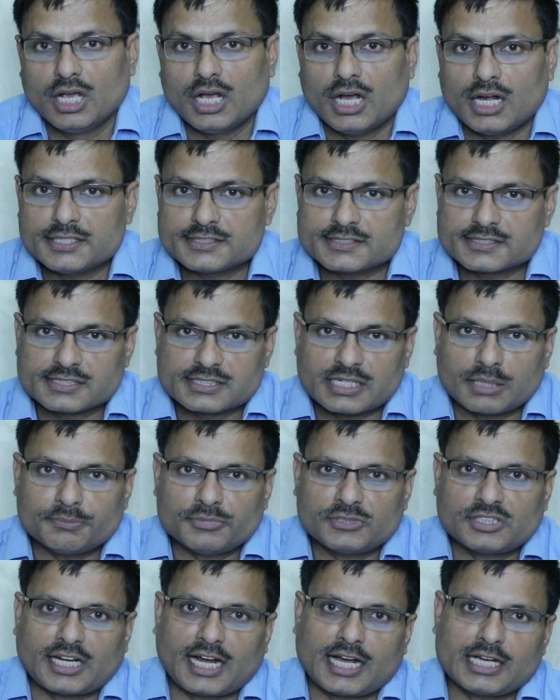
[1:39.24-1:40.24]
And
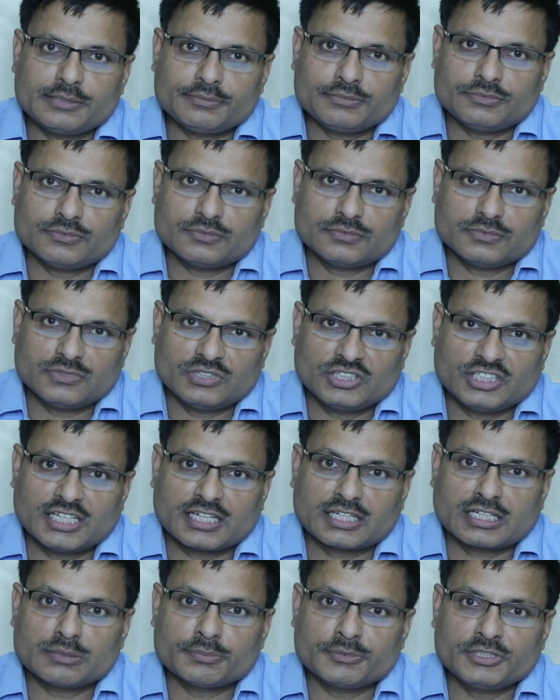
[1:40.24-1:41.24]
sometimes
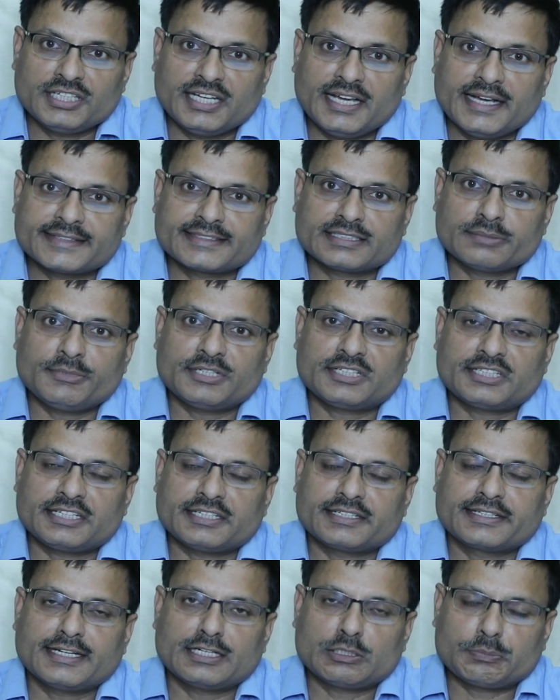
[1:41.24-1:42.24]
there can be
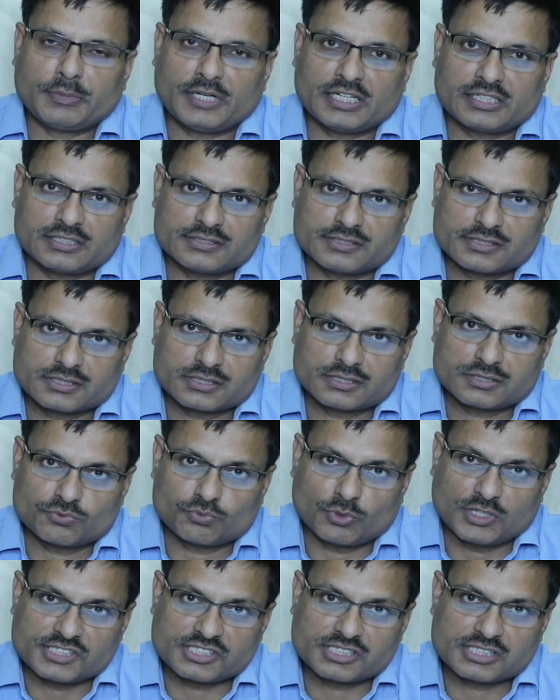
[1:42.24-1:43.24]
asymmetric gait patterns.
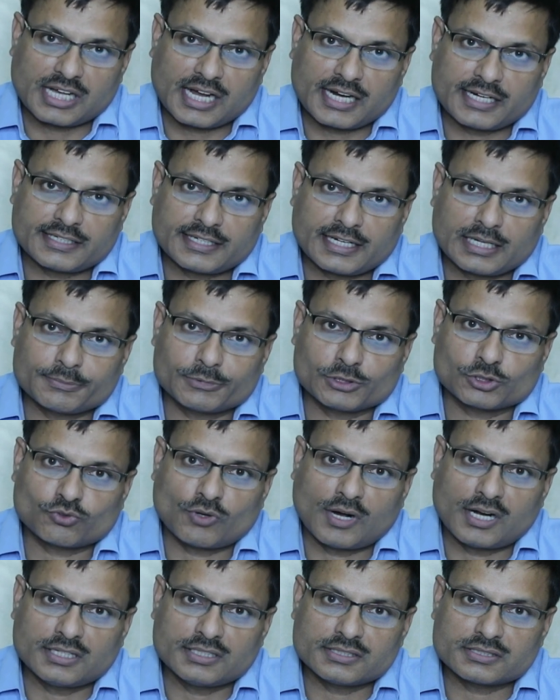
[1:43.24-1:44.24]
One side have the
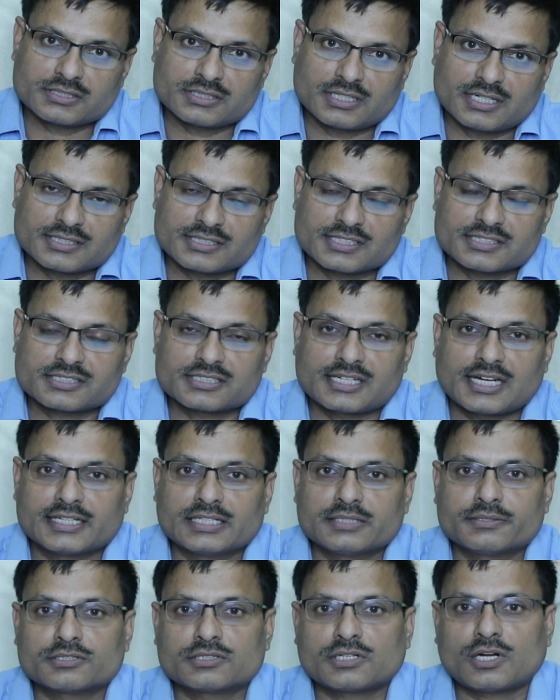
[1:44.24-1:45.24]
equinus, other side
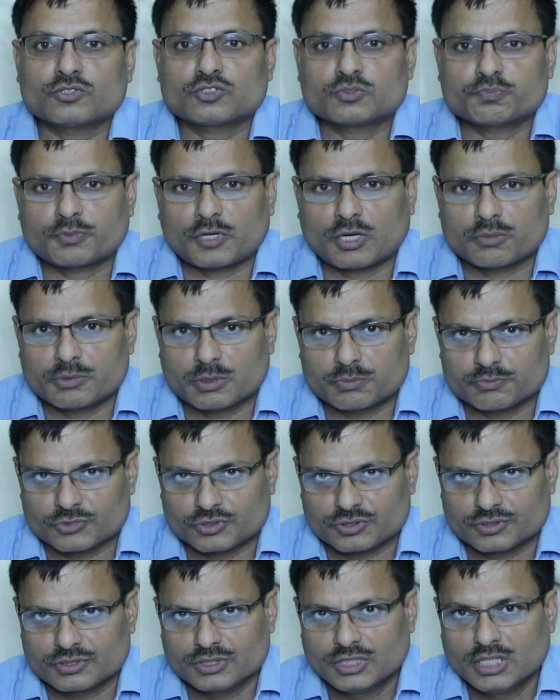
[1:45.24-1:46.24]
have the crouch
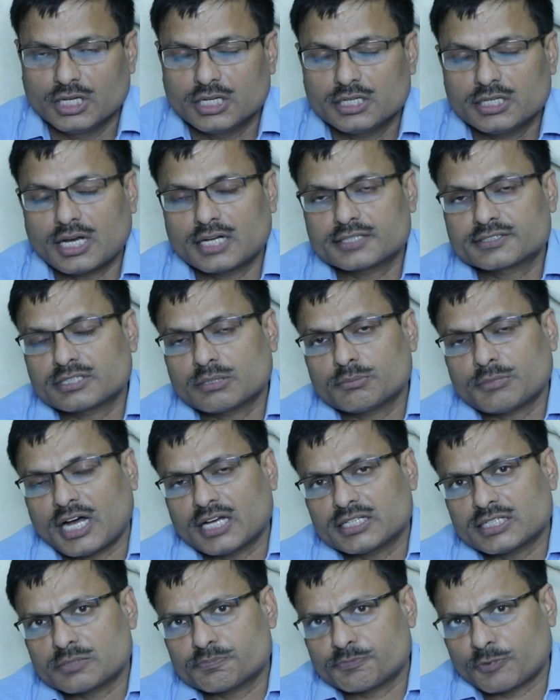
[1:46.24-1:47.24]
problems. You have some
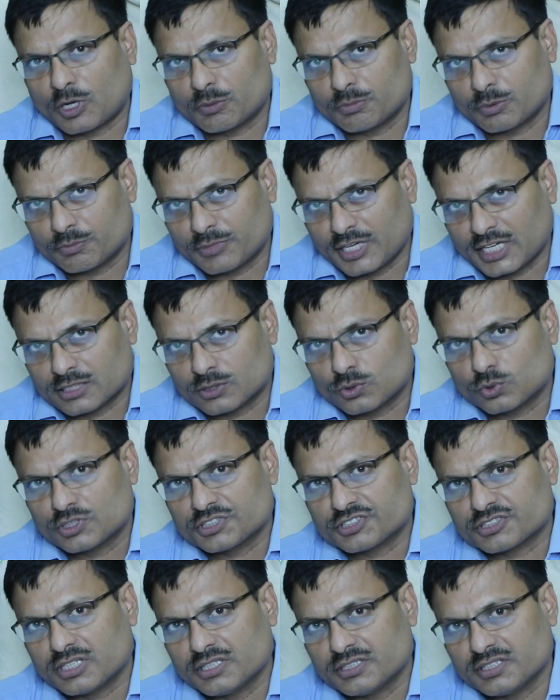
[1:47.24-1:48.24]
other problem like
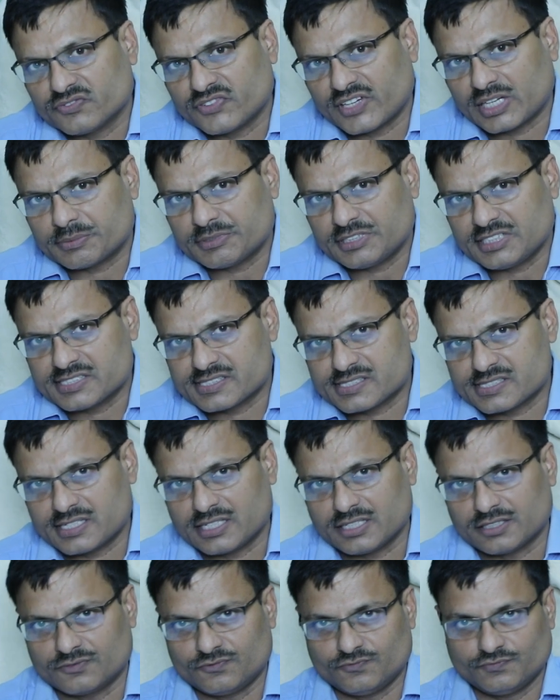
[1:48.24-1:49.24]
noticeable deformity is
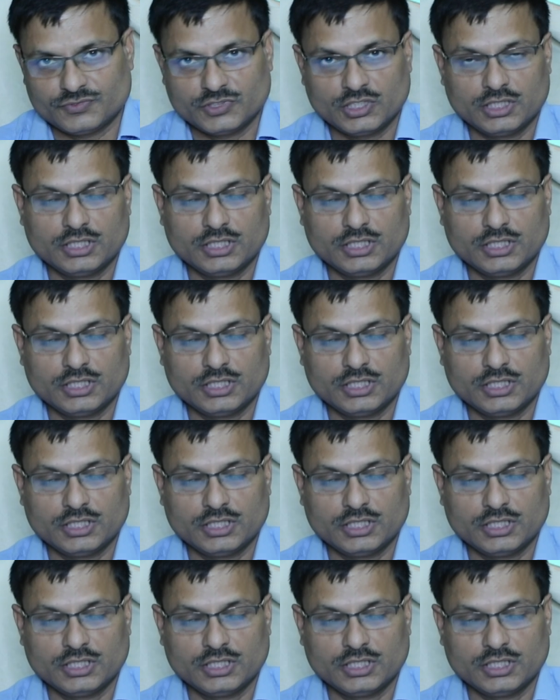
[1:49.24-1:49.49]
there.